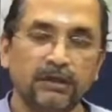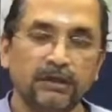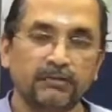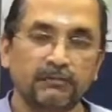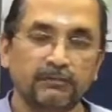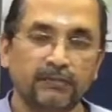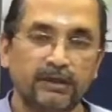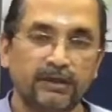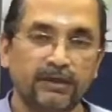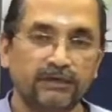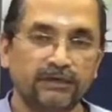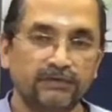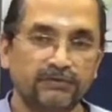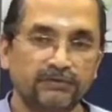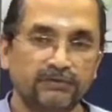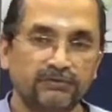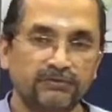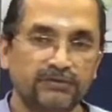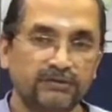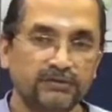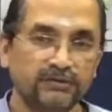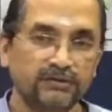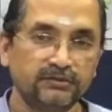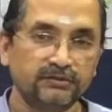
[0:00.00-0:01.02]
make
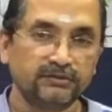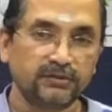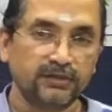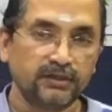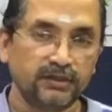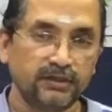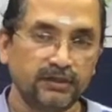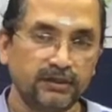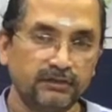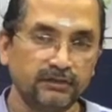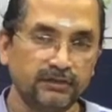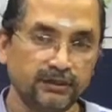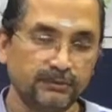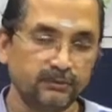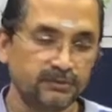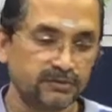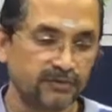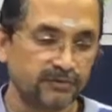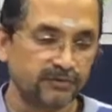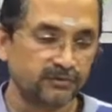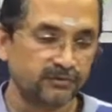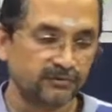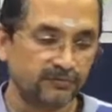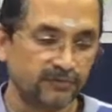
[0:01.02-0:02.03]
different types
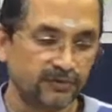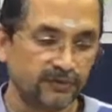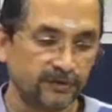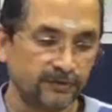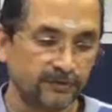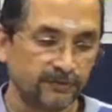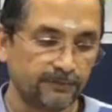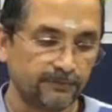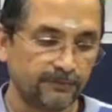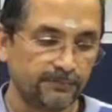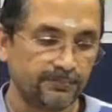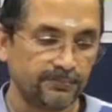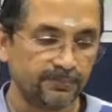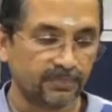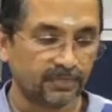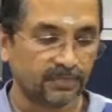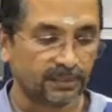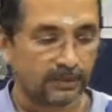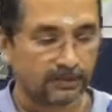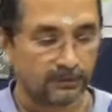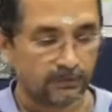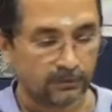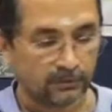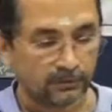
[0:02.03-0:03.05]
of
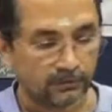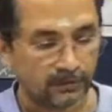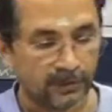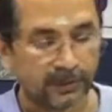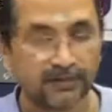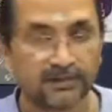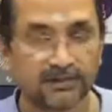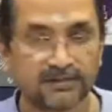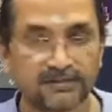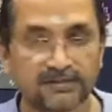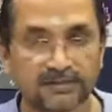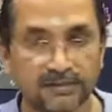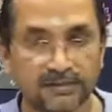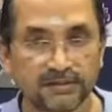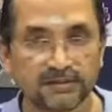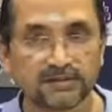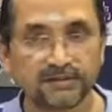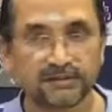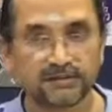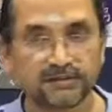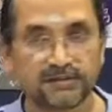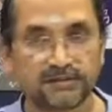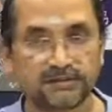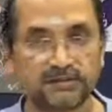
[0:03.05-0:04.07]

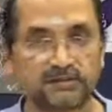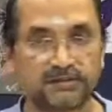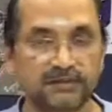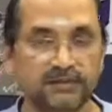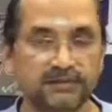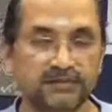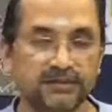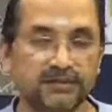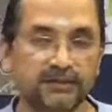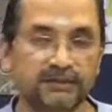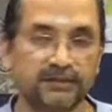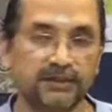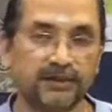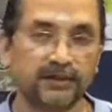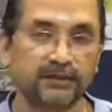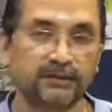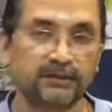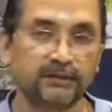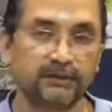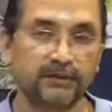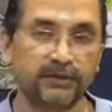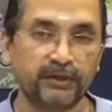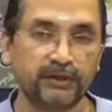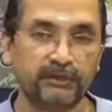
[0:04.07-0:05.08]
necklaces and things like that.
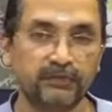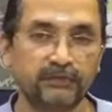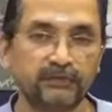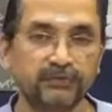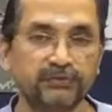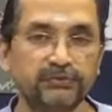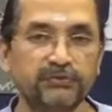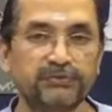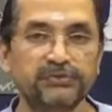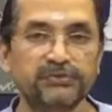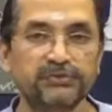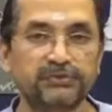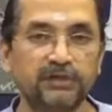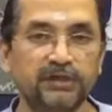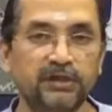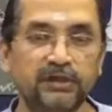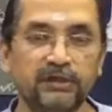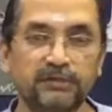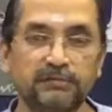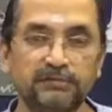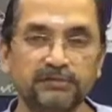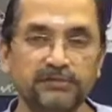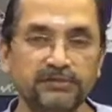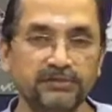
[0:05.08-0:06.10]
You can use
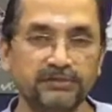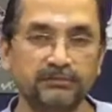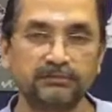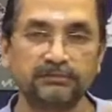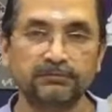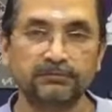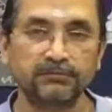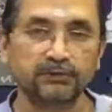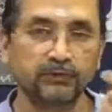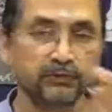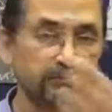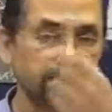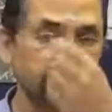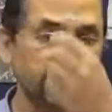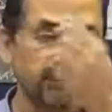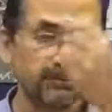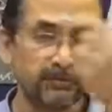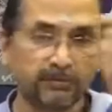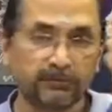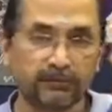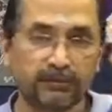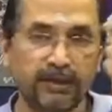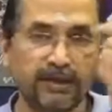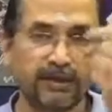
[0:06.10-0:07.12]
some toothpick
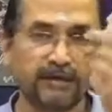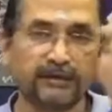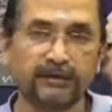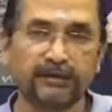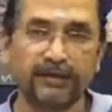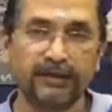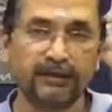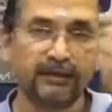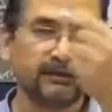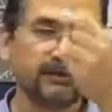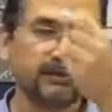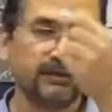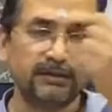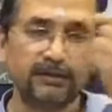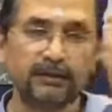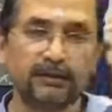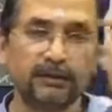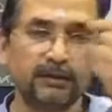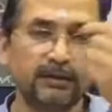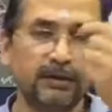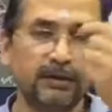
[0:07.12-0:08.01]
to make like the